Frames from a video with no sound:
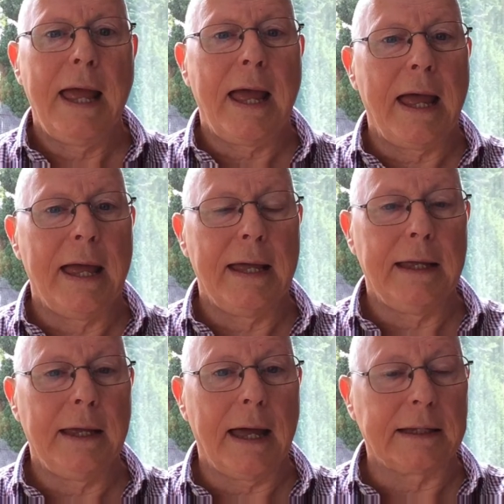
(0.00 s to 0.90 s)

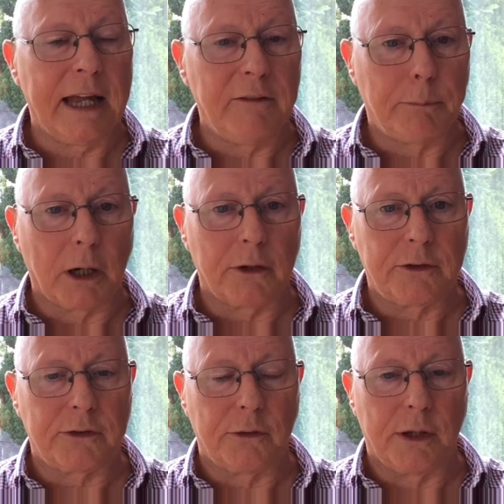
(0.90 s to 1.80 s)
and gave
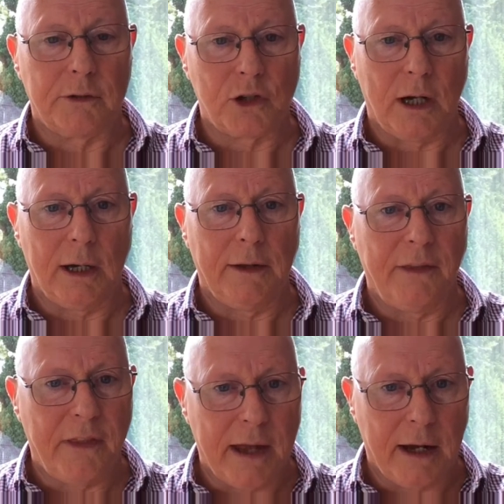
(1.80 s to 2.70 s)
birth to the child
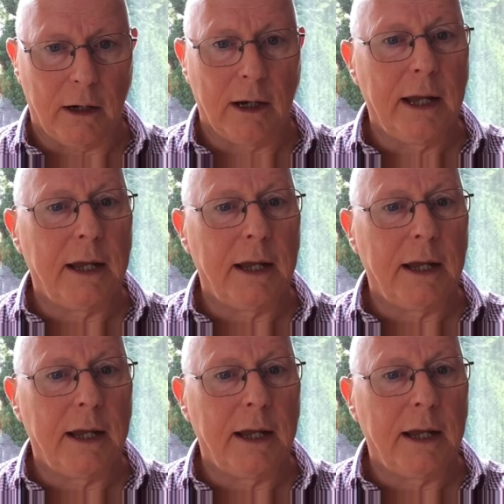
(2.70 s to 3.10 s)
there.